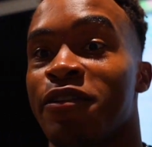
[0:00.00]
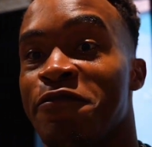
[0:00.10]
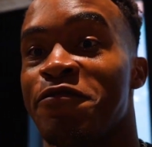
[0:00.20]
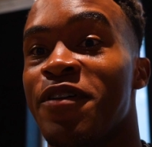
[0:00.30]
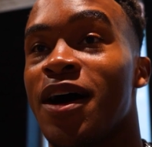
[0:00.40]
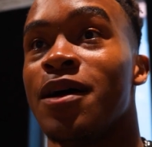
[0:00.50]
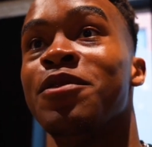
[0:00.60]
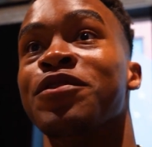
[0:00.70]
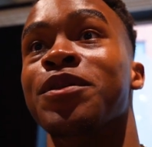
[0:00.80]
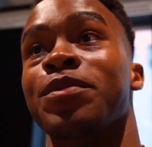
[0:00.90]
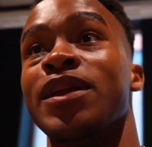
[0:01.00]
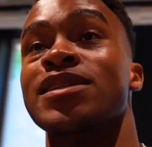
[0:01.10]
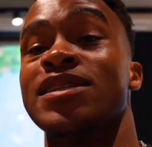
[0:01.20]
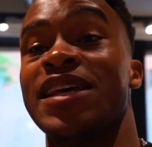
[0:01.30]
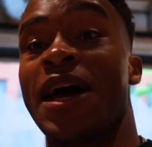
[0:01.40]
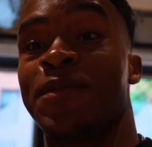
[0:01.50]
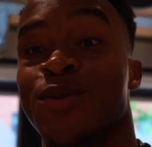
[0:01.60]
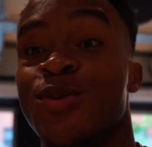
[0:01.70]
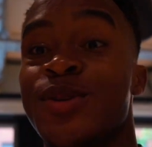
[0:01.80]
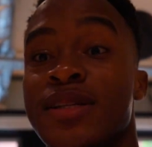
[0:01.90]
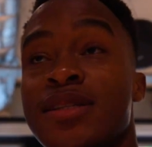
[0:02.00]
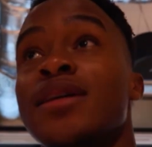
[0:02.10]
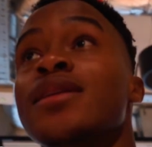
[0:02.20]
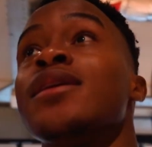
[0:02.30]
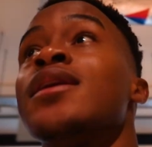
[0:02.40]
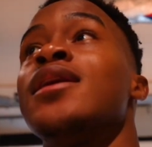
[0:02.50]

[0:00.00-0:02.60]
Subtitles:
vibe of the place is absolutely insane.